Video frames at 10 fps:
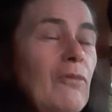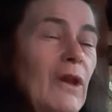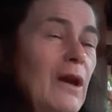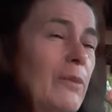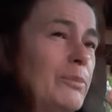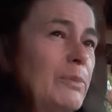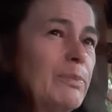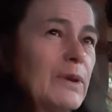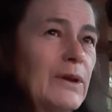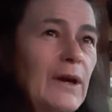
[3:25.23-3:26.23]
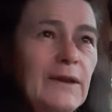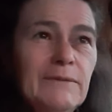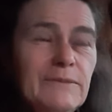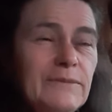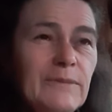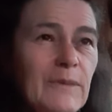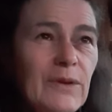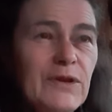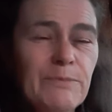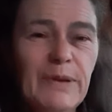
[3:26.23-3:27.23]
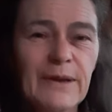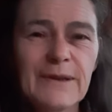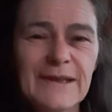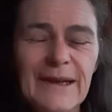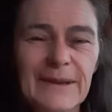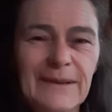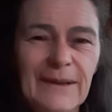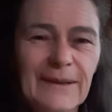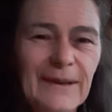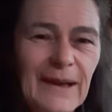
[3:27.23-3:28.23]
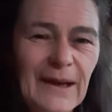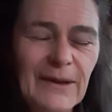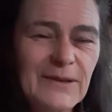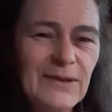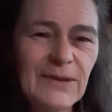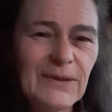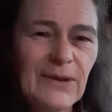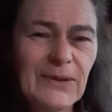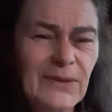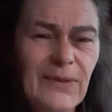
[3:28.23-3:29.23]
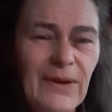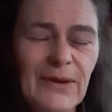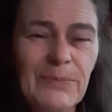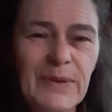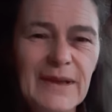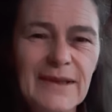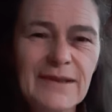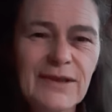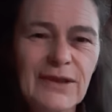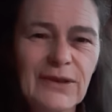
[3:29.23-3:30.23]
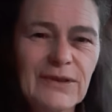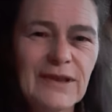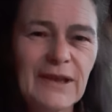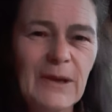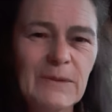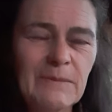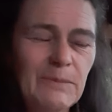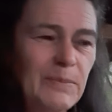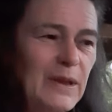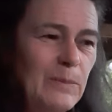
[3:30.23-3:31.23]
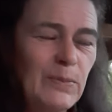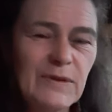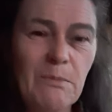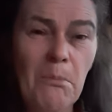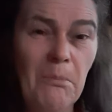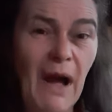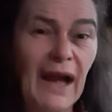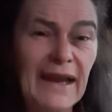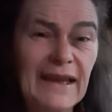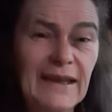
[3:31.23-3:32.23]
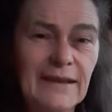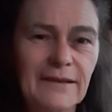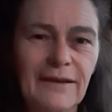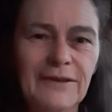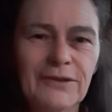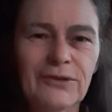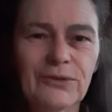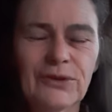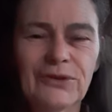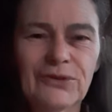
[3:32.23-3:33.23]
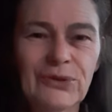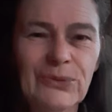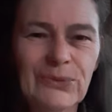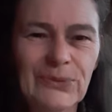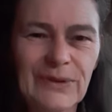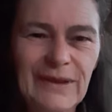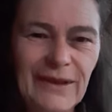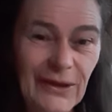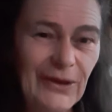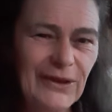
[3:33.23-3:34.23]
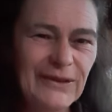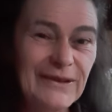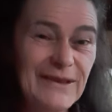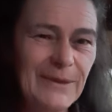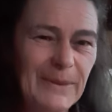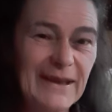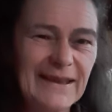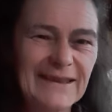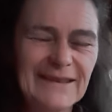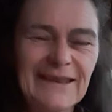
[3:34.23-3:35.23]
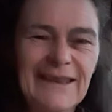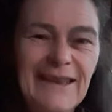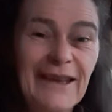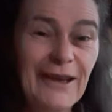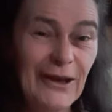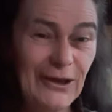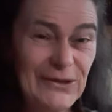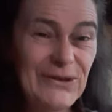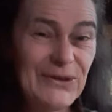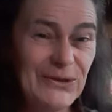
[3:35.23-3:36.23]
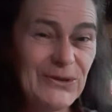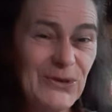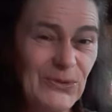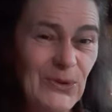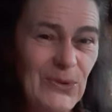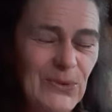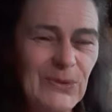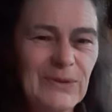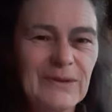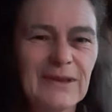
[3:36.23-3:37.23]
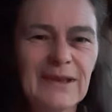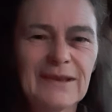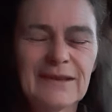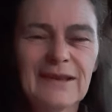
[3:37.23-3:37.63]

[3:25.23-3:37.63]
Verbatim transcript: yeah, people got there's pills out there now, certain other therapies, you know, to get people's mind under control, heart to mind, under control, right?